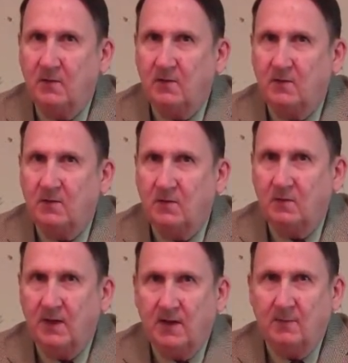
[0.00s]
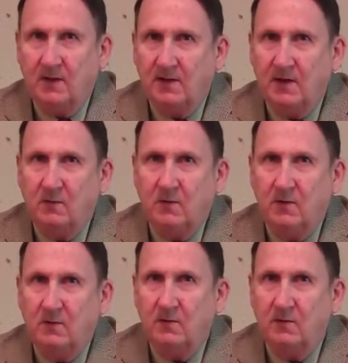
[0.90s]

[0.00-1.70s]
There's no doubt about that. When you